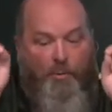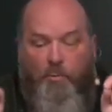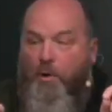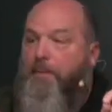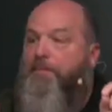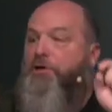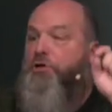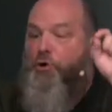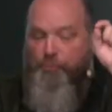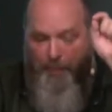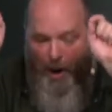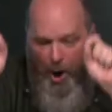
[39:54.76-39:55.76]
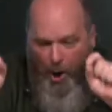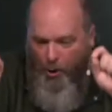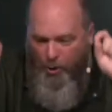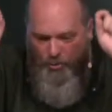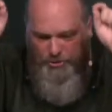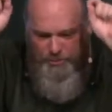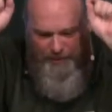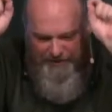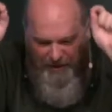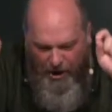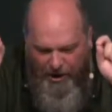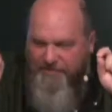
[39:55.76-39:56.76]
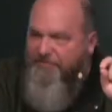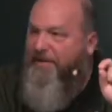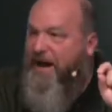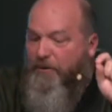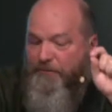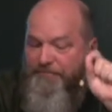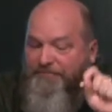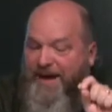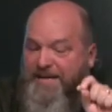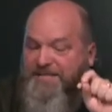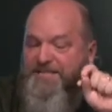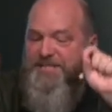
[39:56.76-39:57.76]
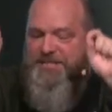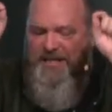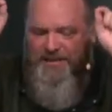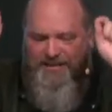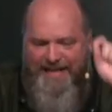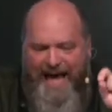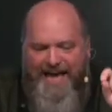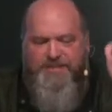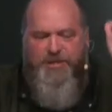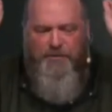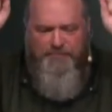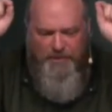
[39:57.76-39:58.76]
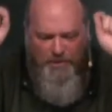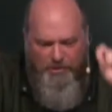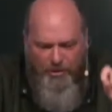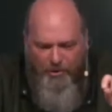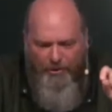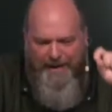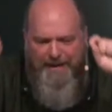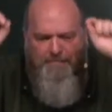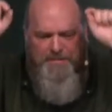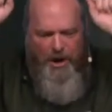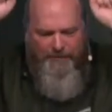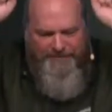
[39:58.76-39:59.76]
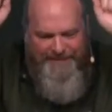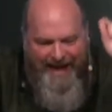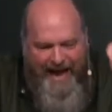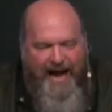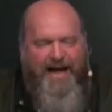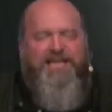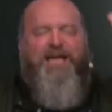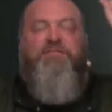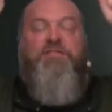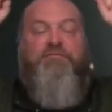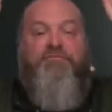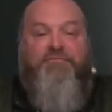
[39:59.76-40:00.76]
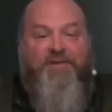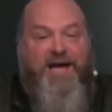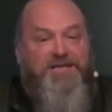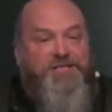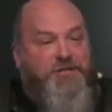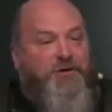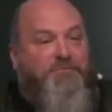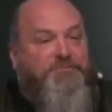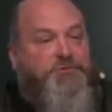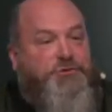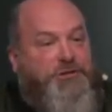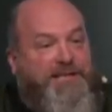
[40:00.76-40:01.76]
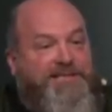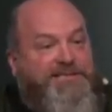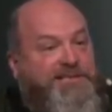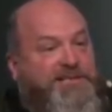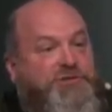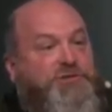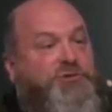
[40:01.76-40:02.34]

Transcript: woman who beholds with unveiled faces the light of the glory of God in the face of Jesus